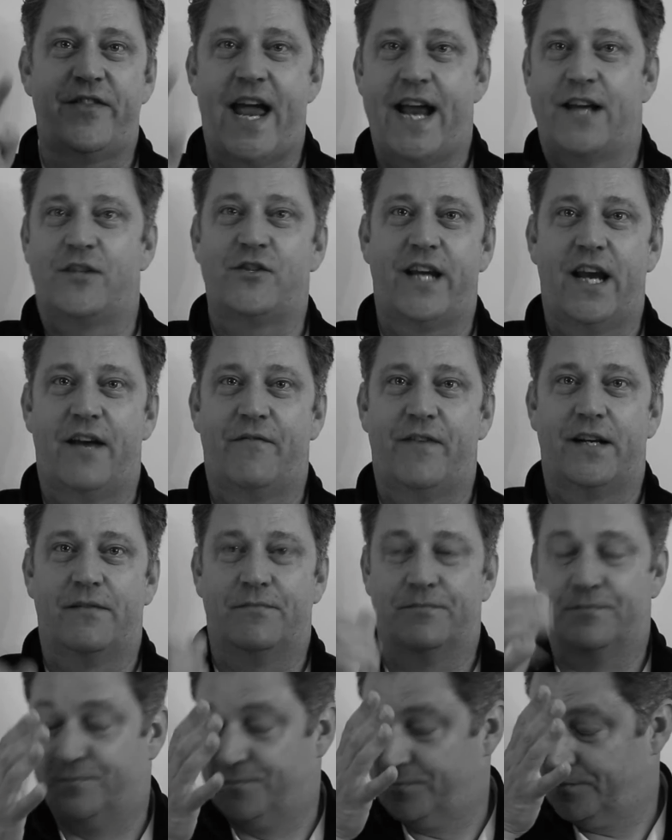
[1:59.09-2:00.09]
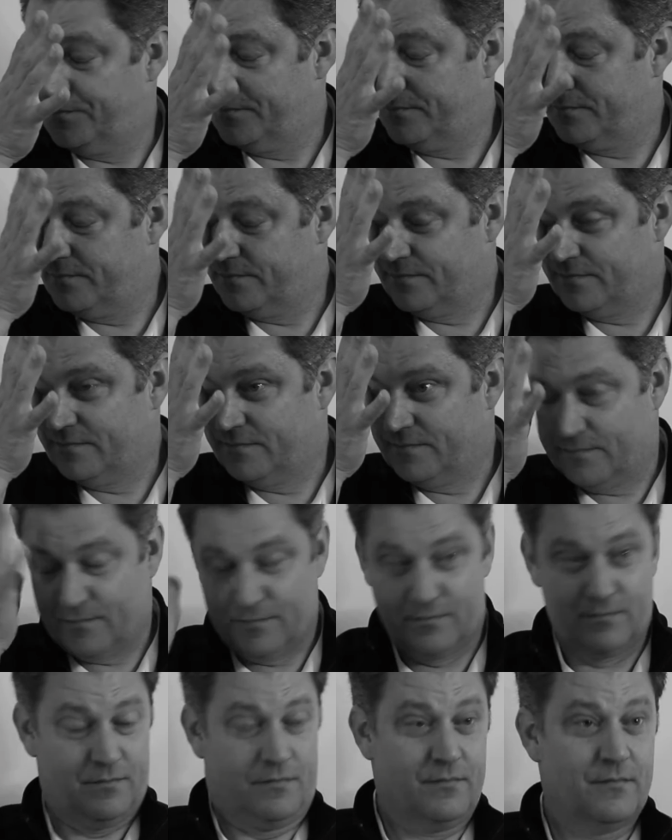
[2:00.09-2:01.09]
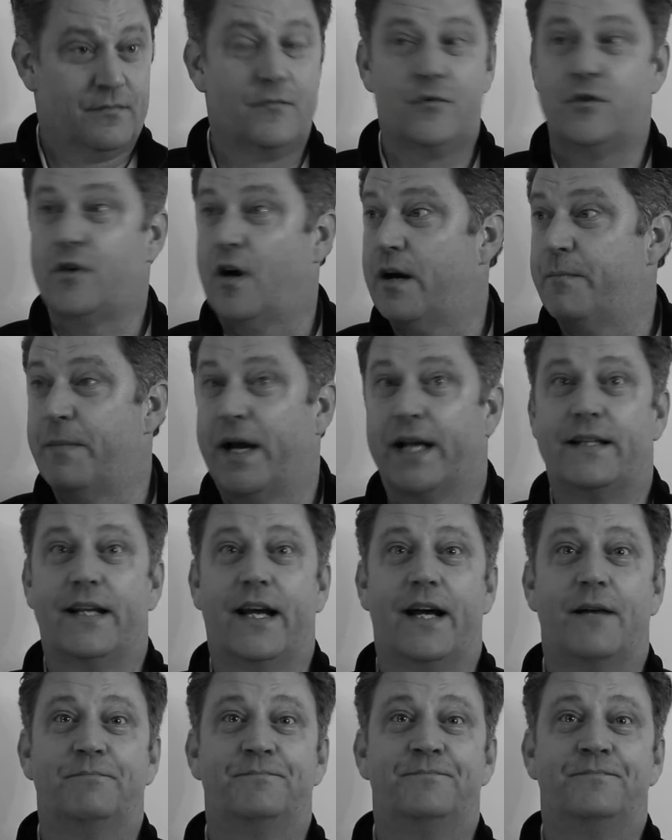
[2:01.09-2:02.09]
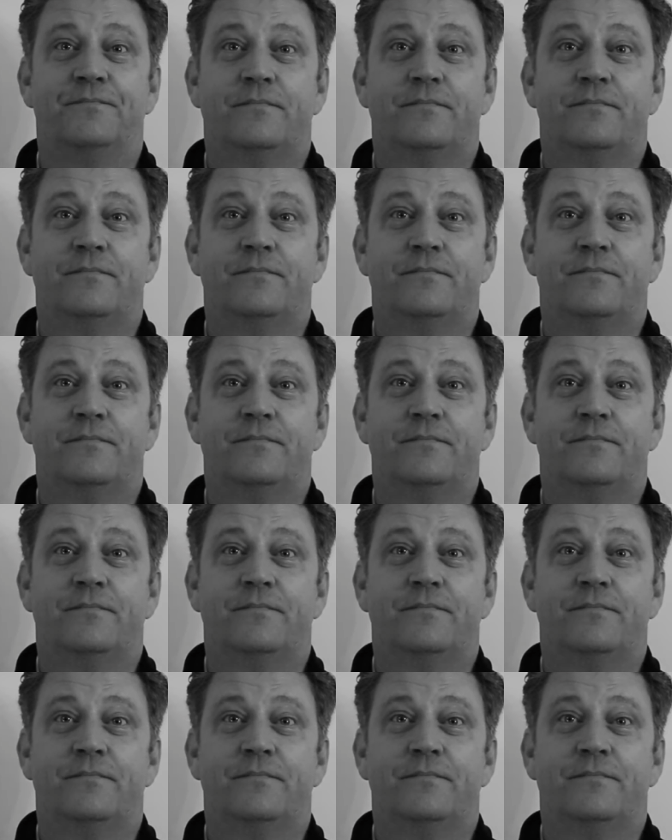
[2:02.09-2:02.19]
Thanksgiving. Sorry about that.